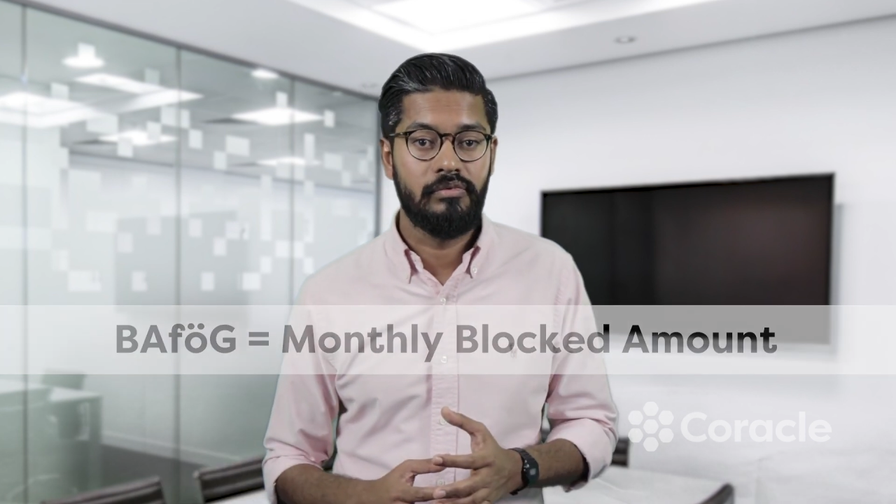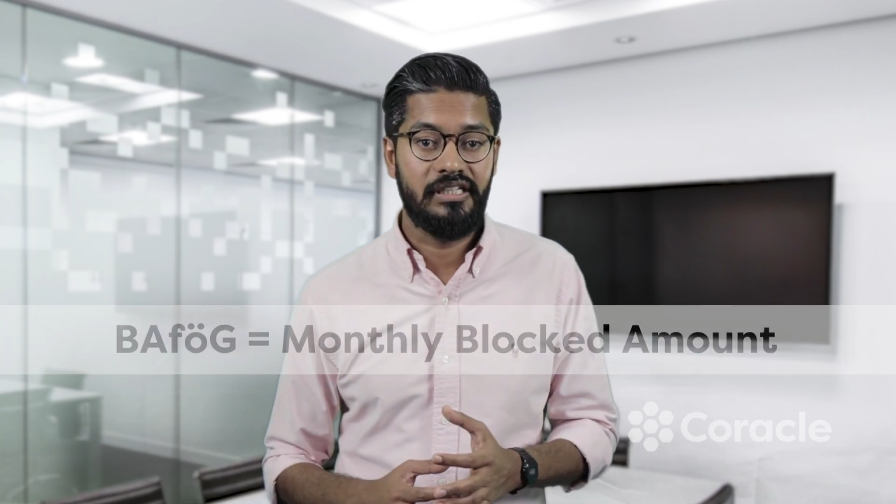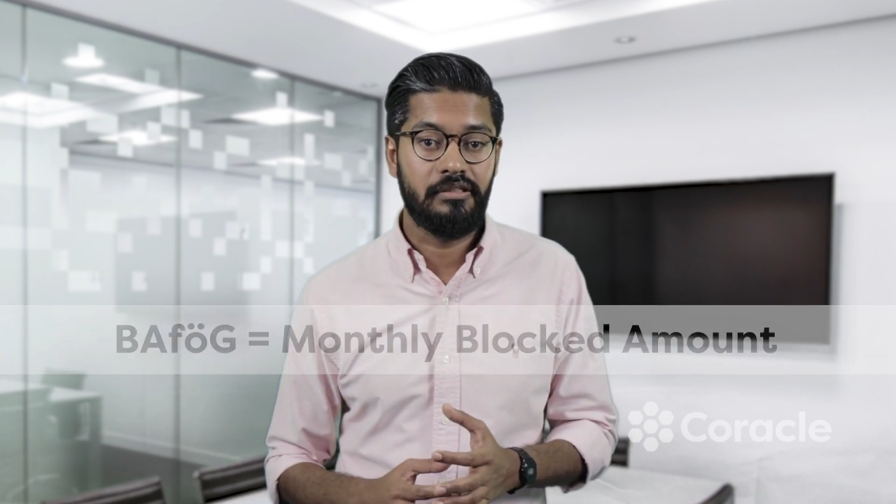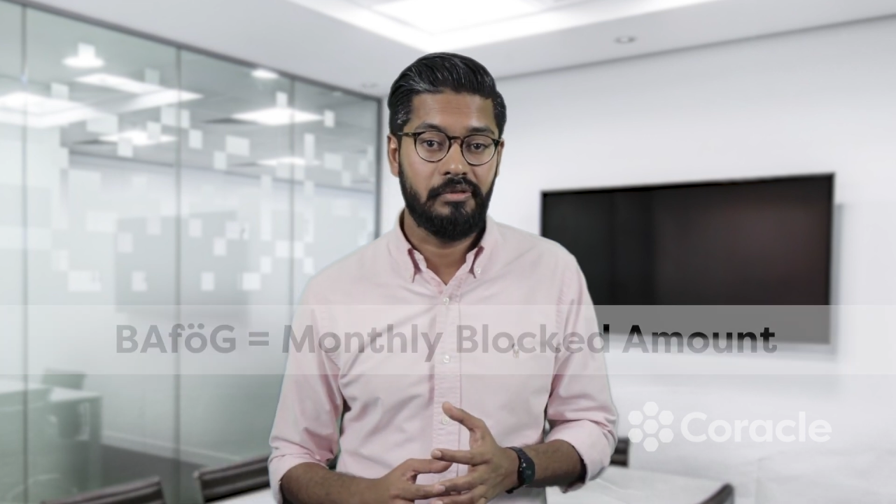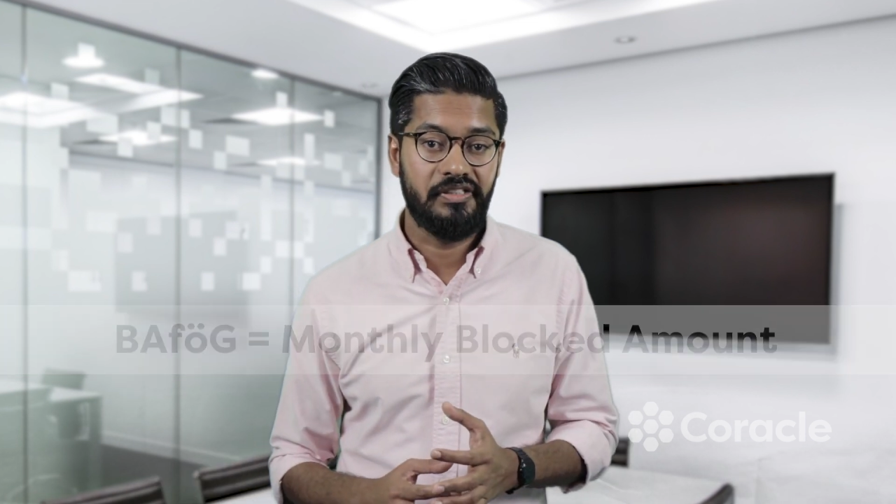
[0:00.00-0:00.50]

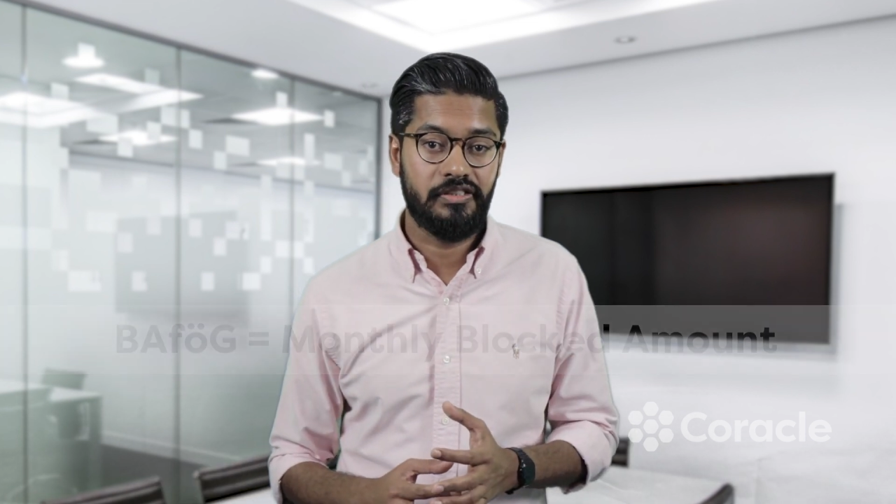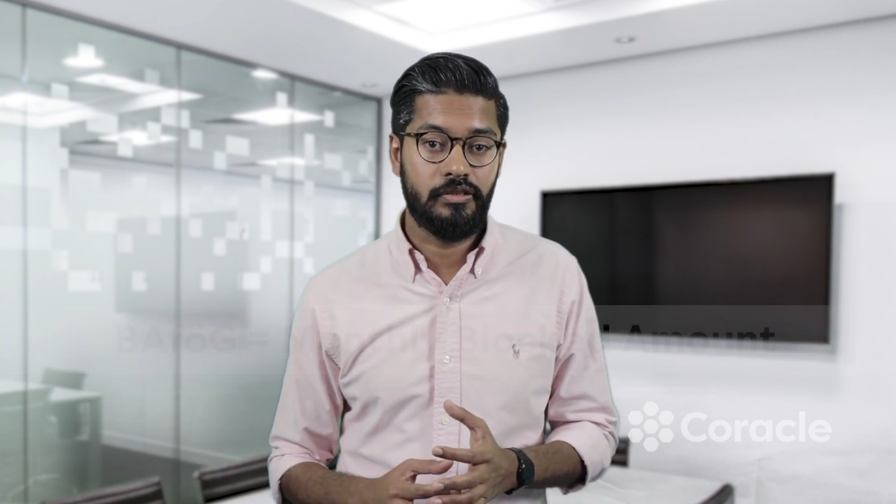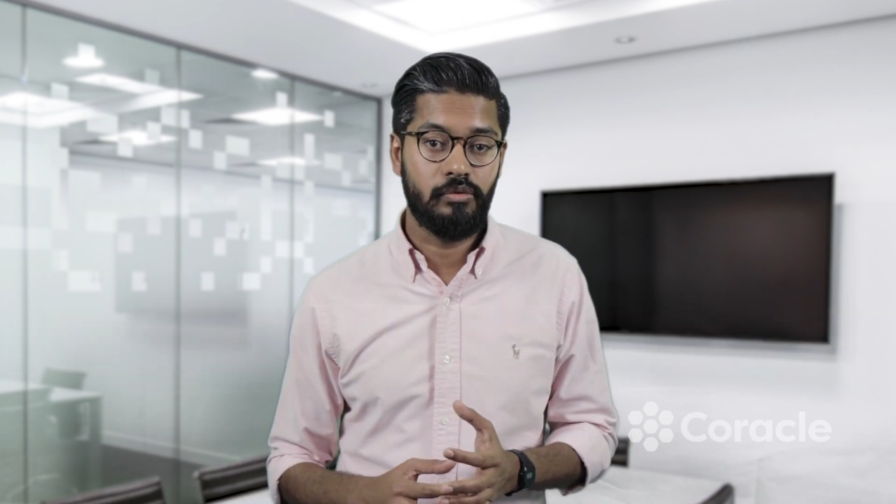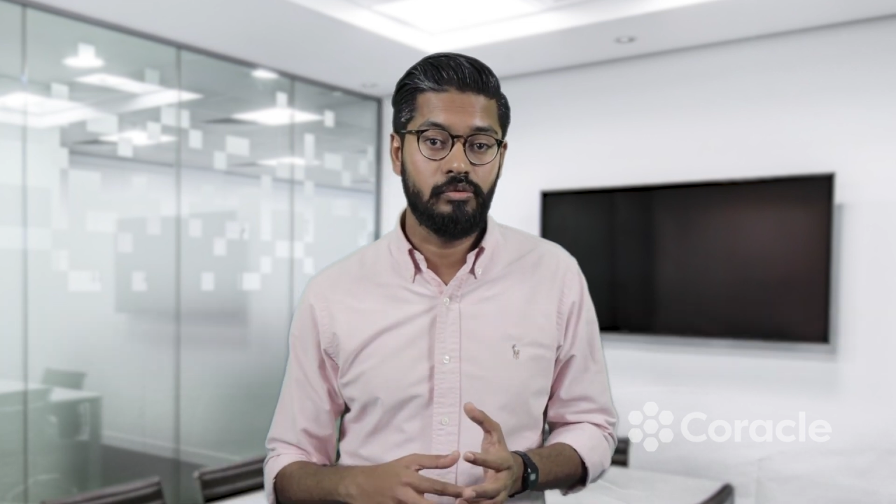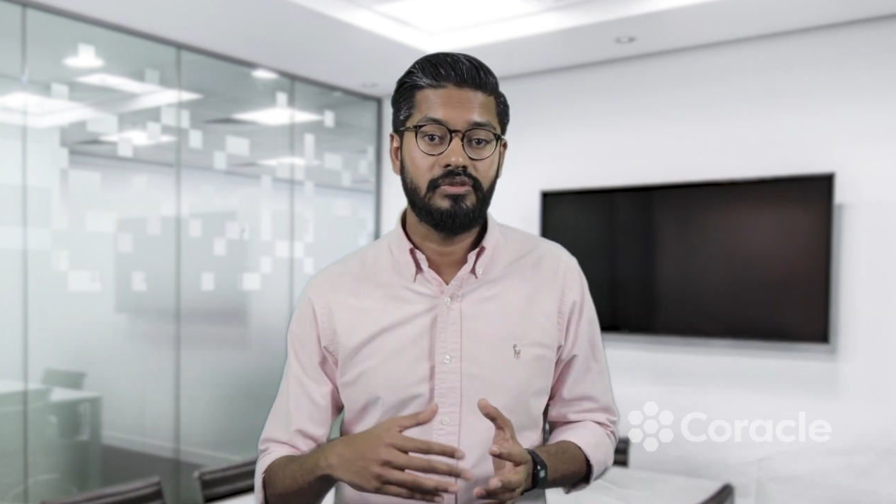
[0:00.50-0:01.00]
increased
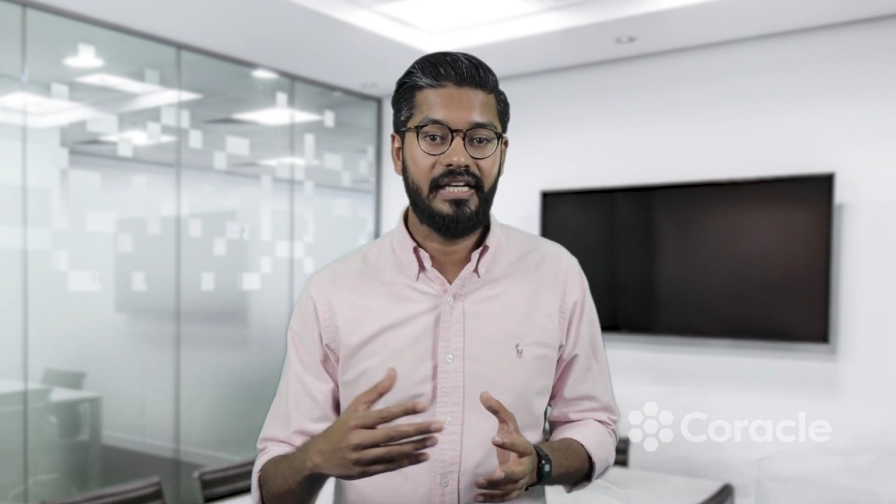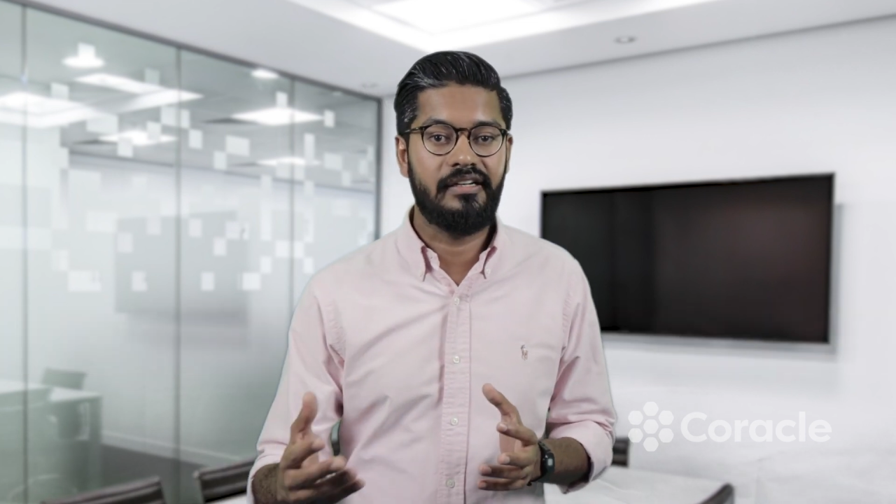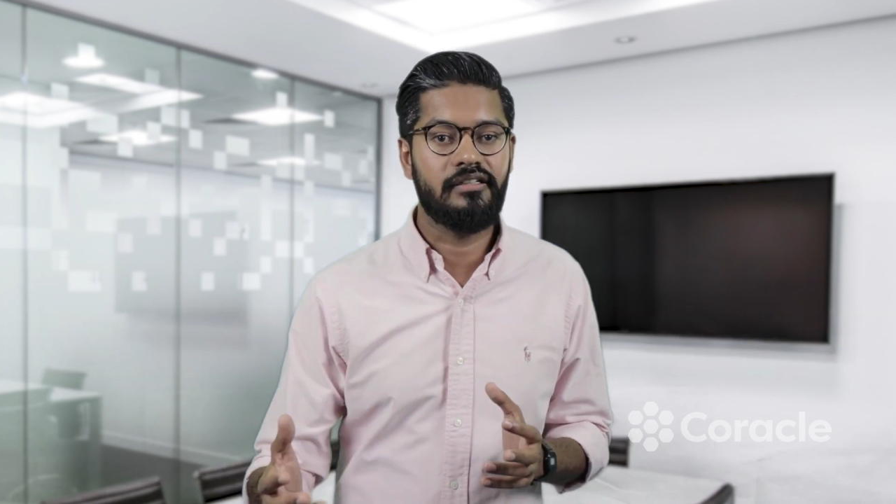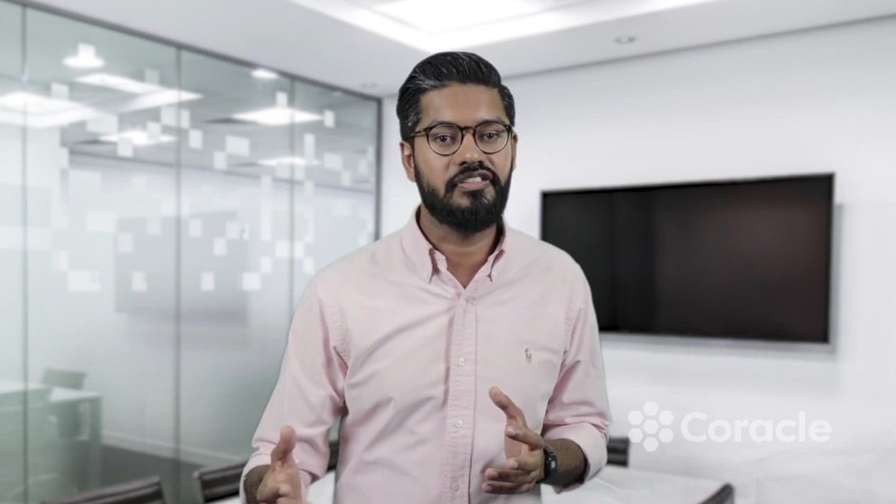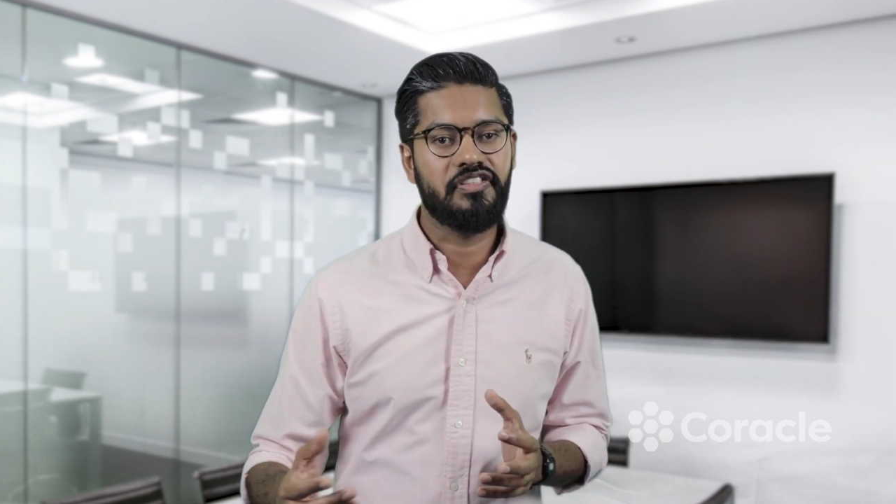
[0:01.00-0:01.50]
to
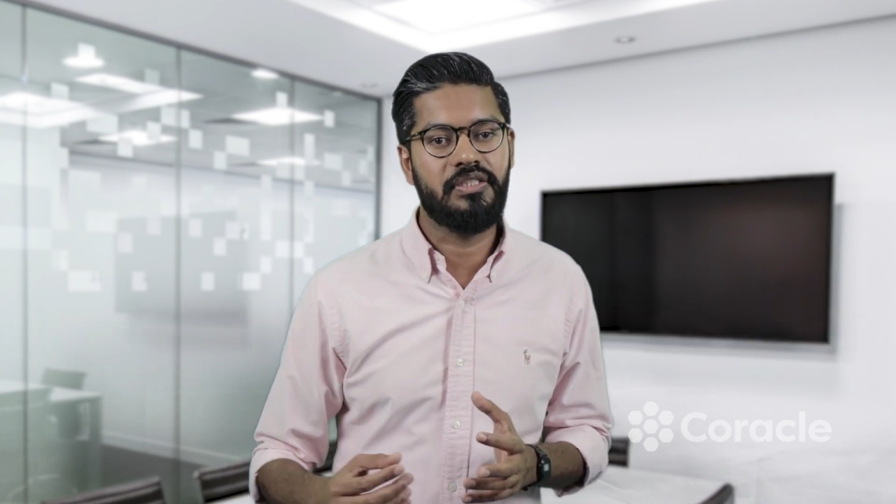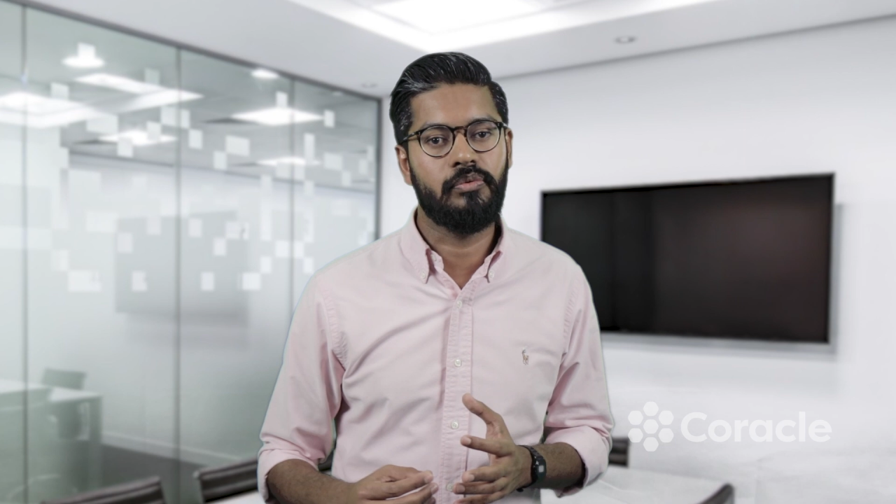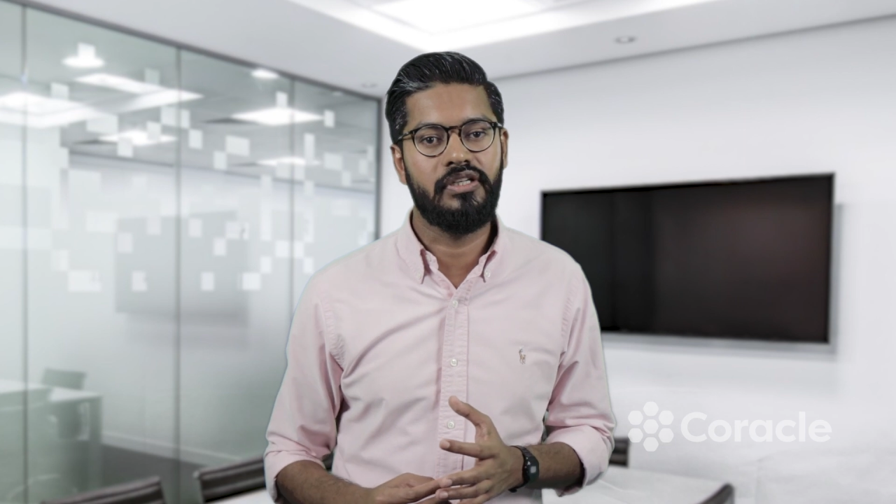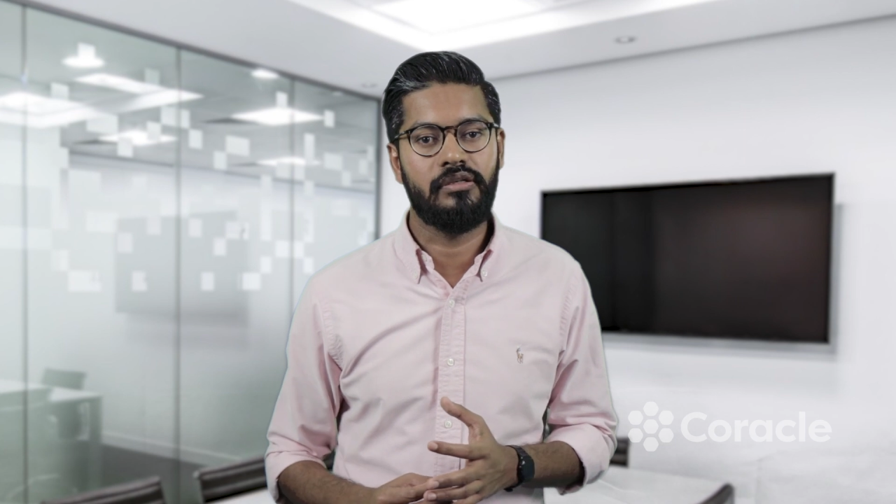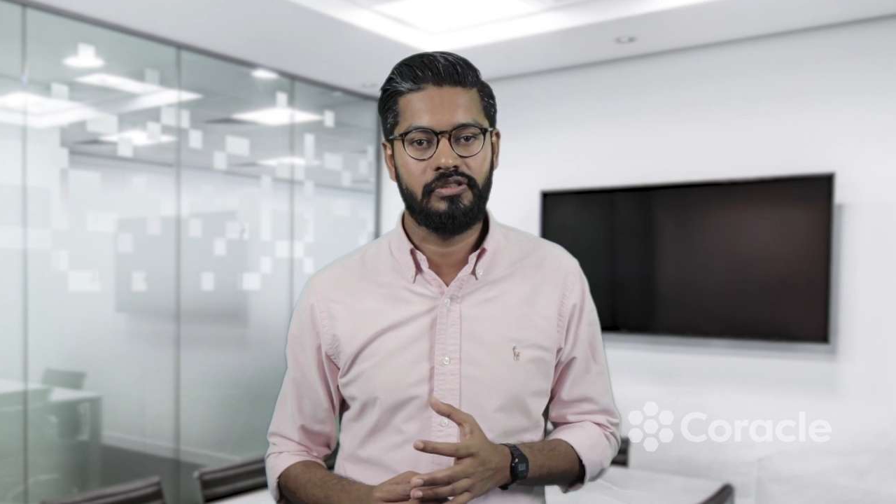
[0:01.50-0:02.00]

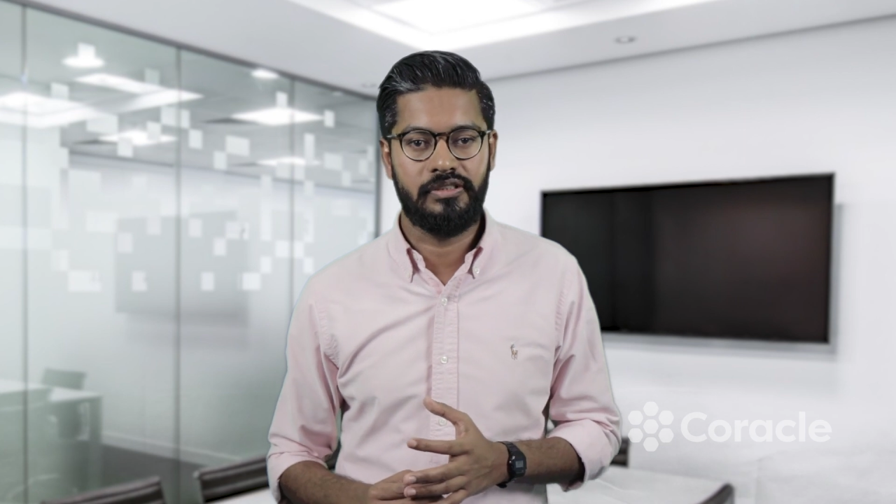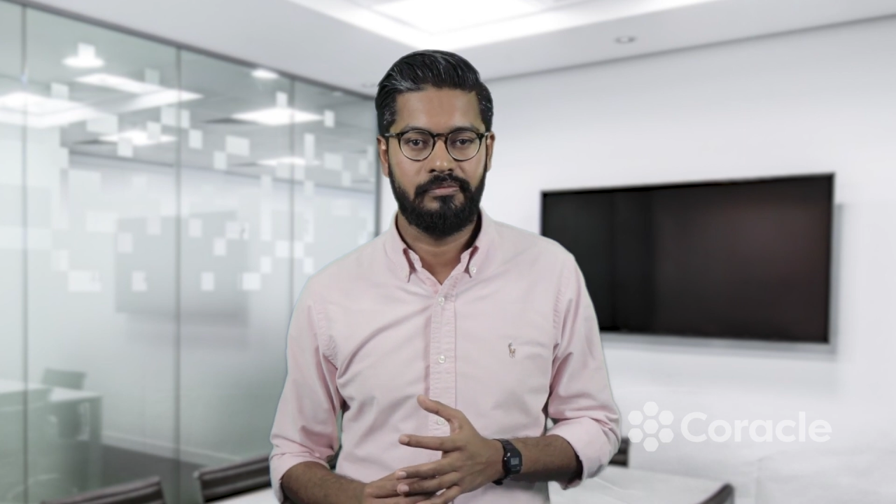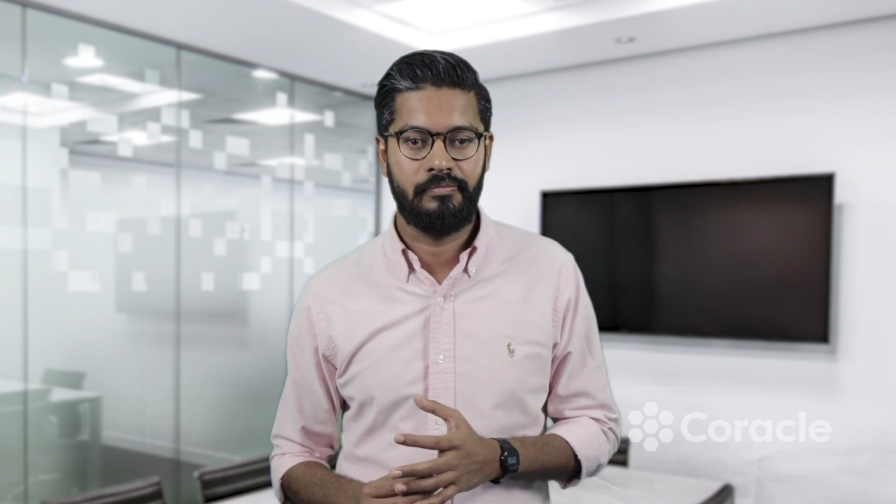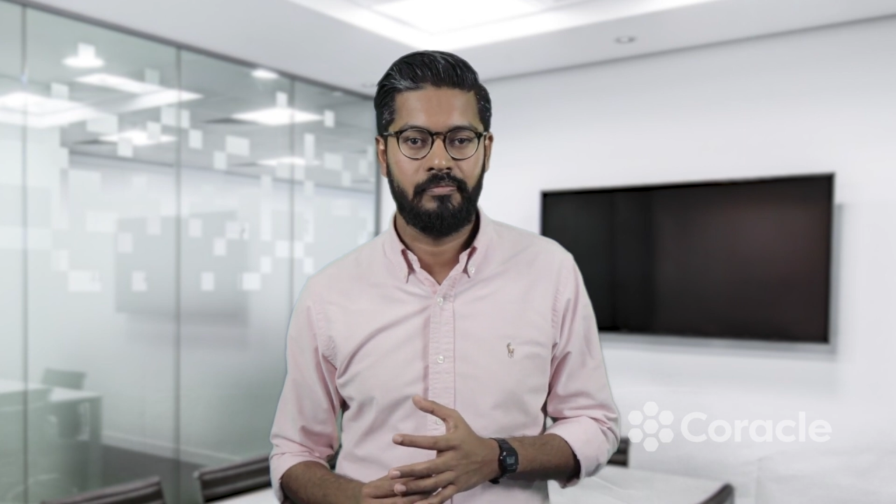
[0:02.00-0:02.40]
861 euros.